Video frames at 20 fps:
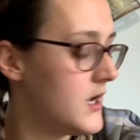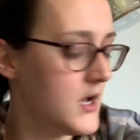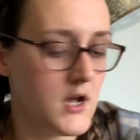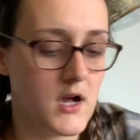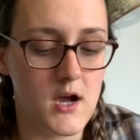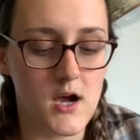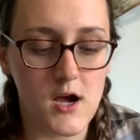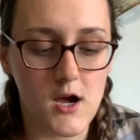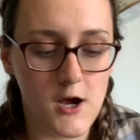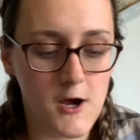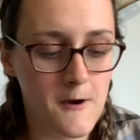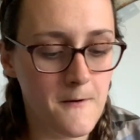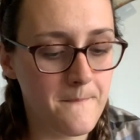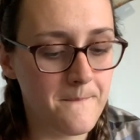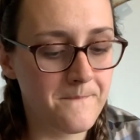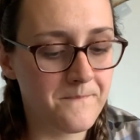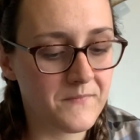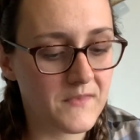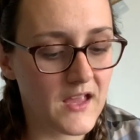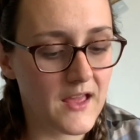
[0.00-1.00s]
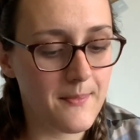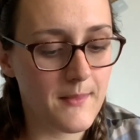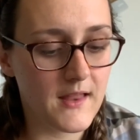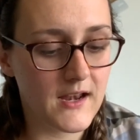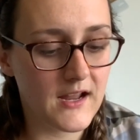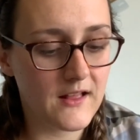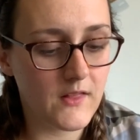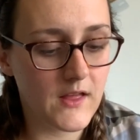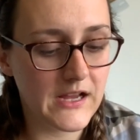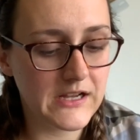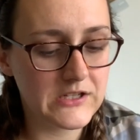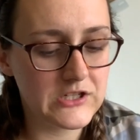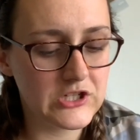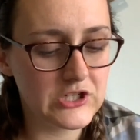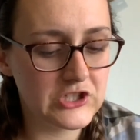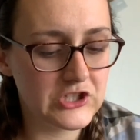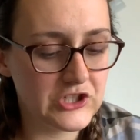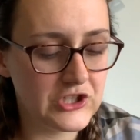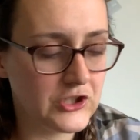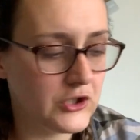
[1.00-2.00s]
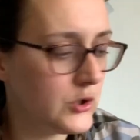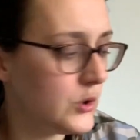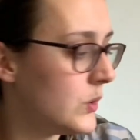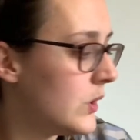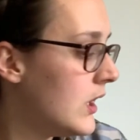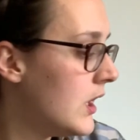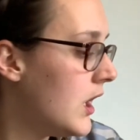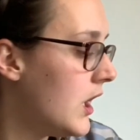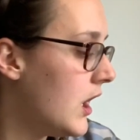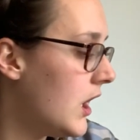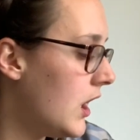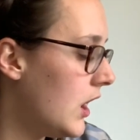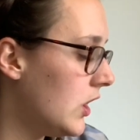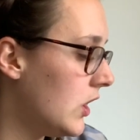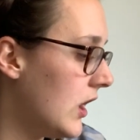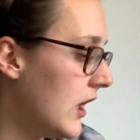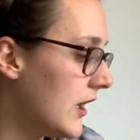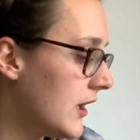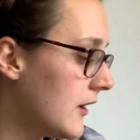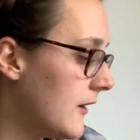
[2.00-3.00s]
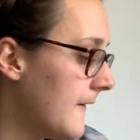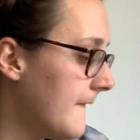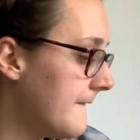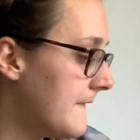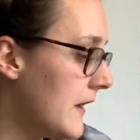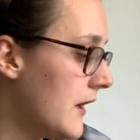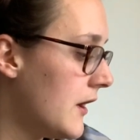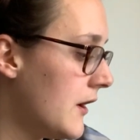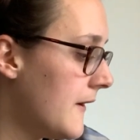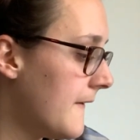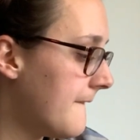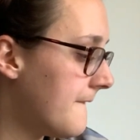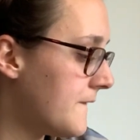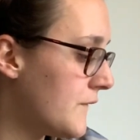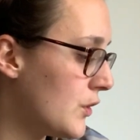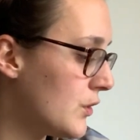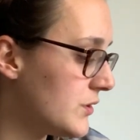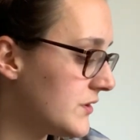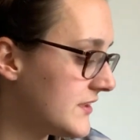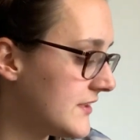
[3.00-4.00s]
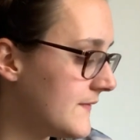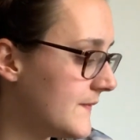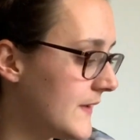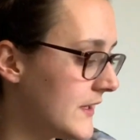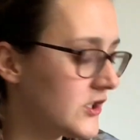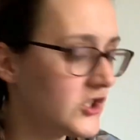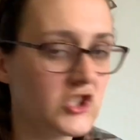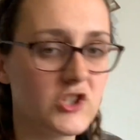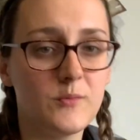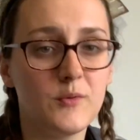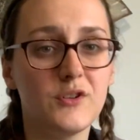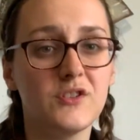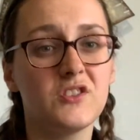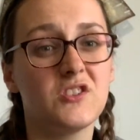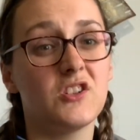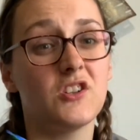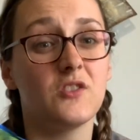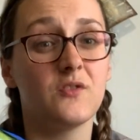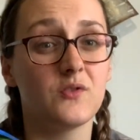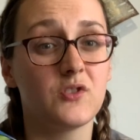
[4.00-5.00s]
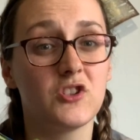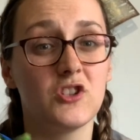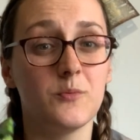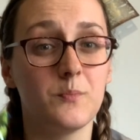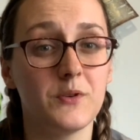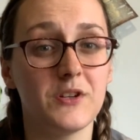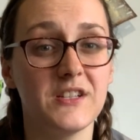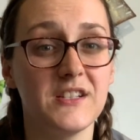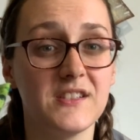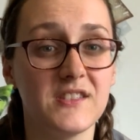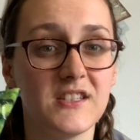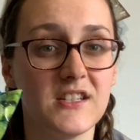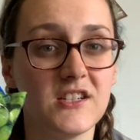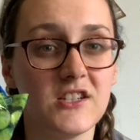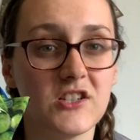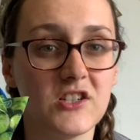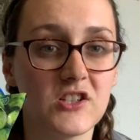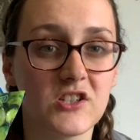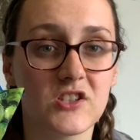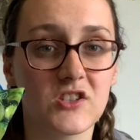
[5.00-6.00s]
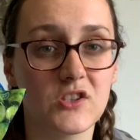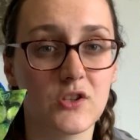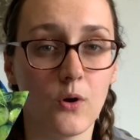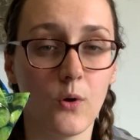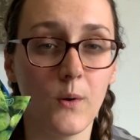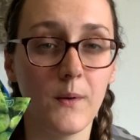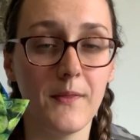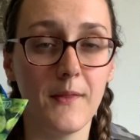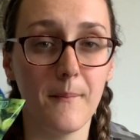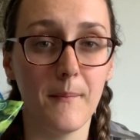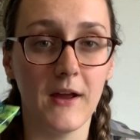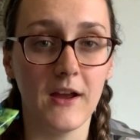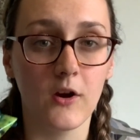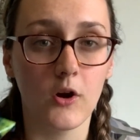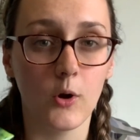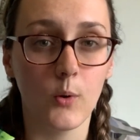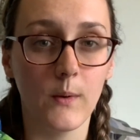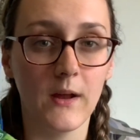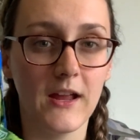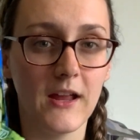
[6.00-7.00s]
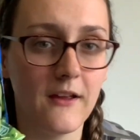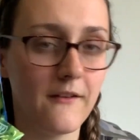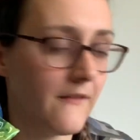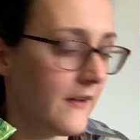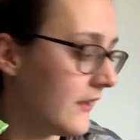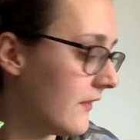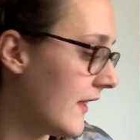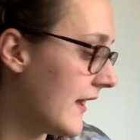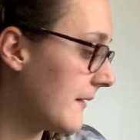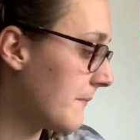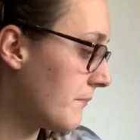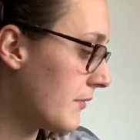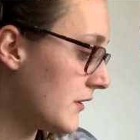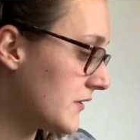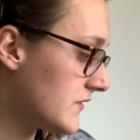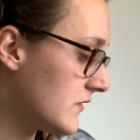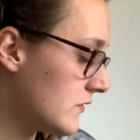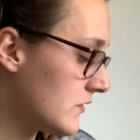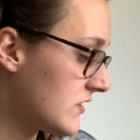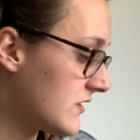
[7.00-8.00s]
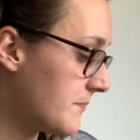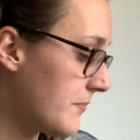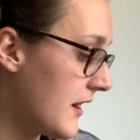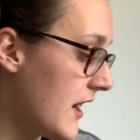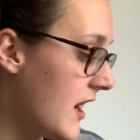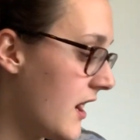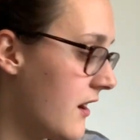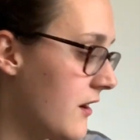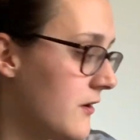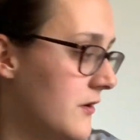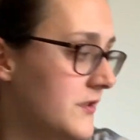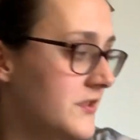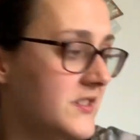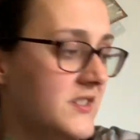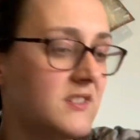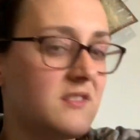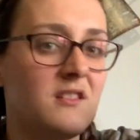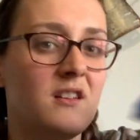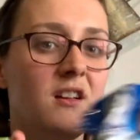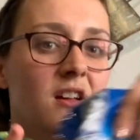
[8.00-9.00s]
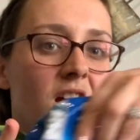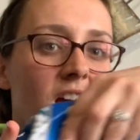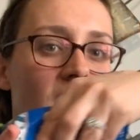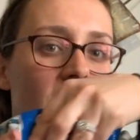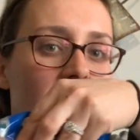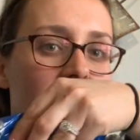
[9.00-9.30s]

And then I like to do a lot of frozen vegetables that are super easy to just throw in the microwave. I like Brussels sprouts.